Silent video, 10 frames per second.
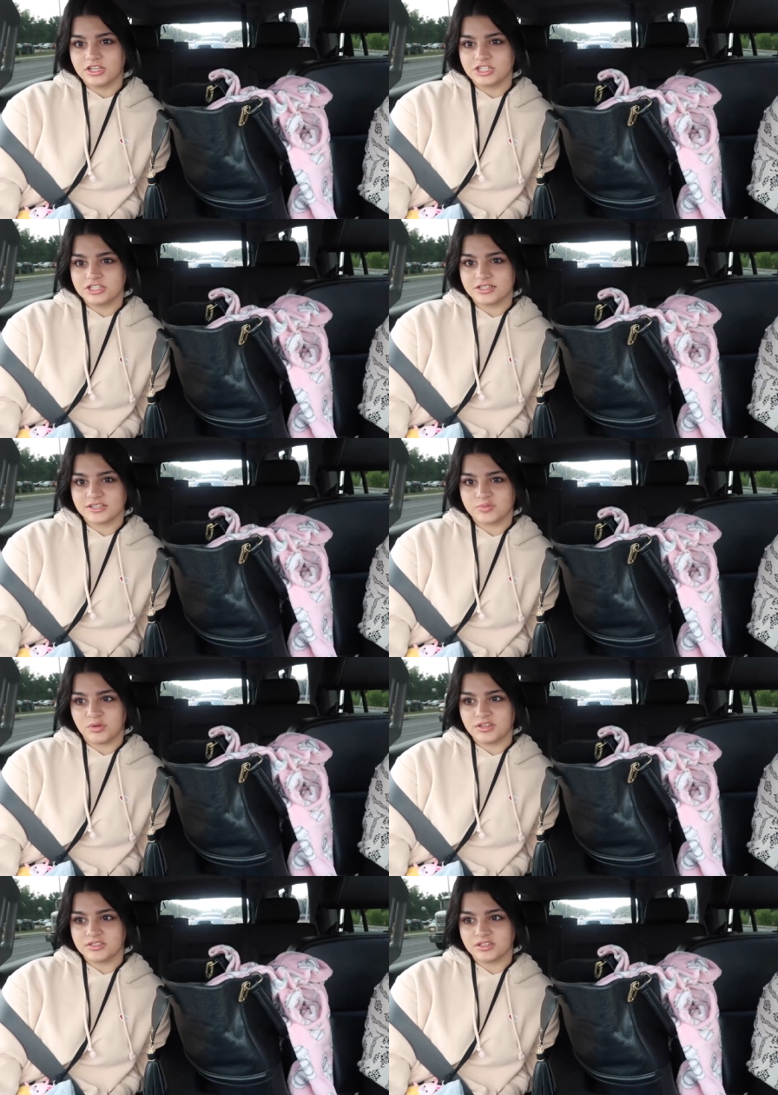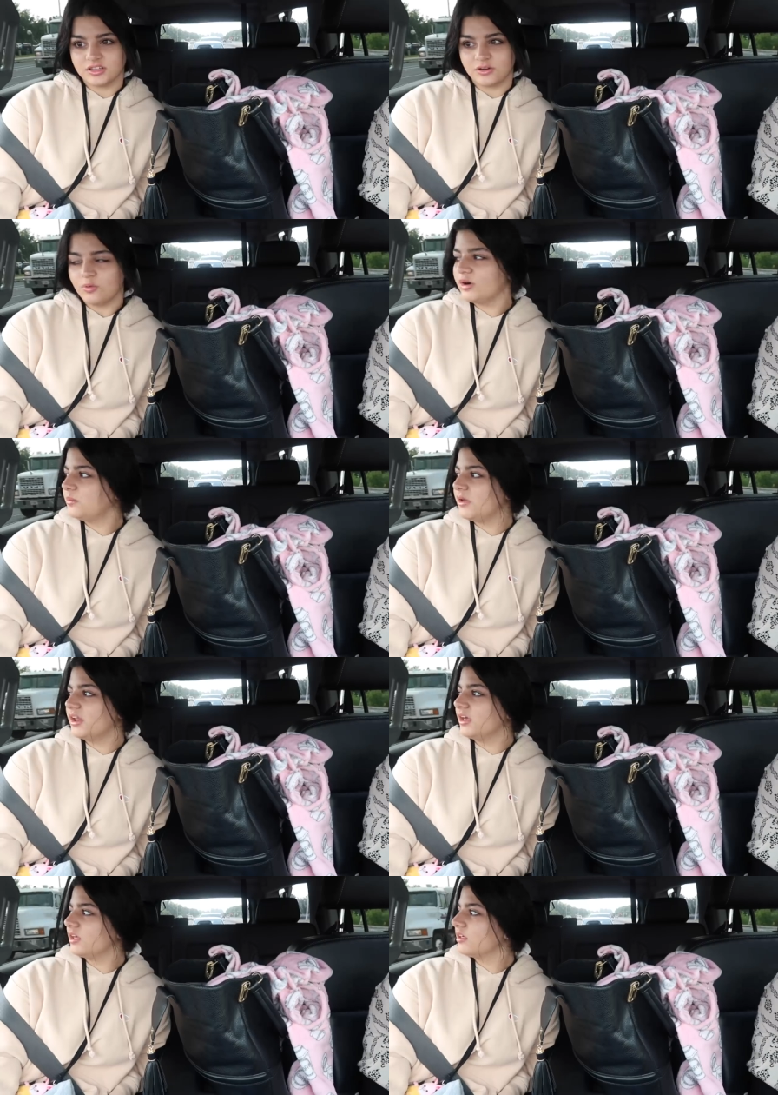She just explains it in like one
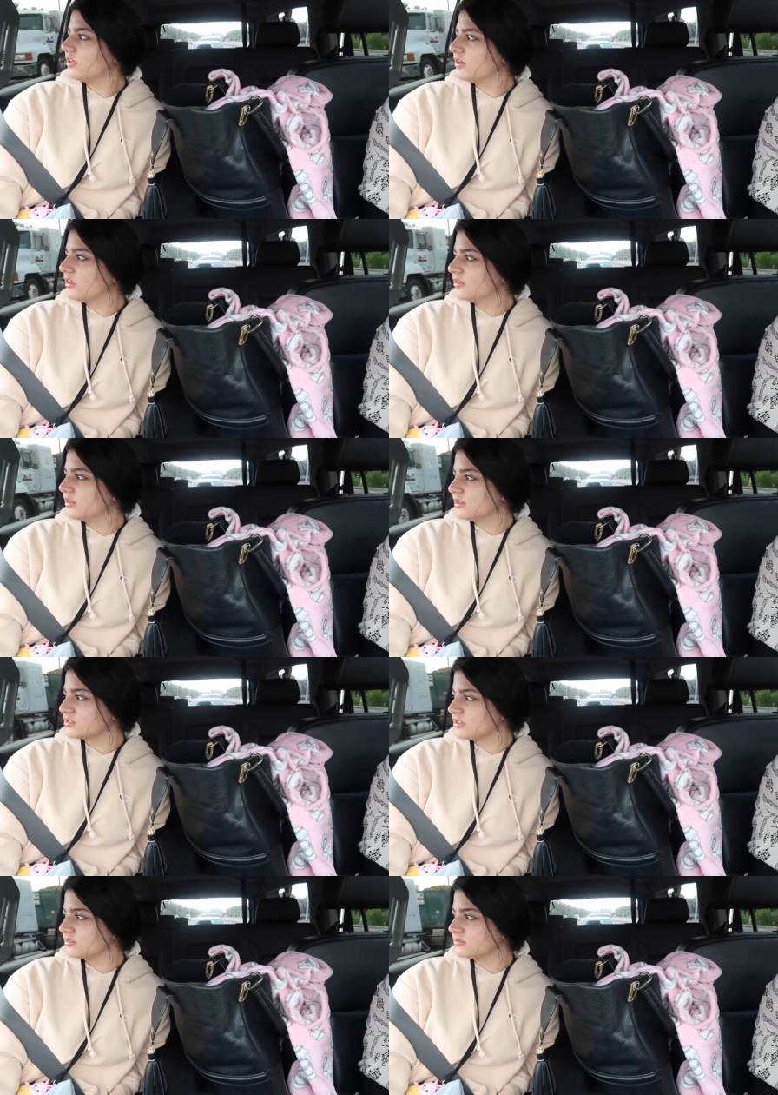minute and then that's it.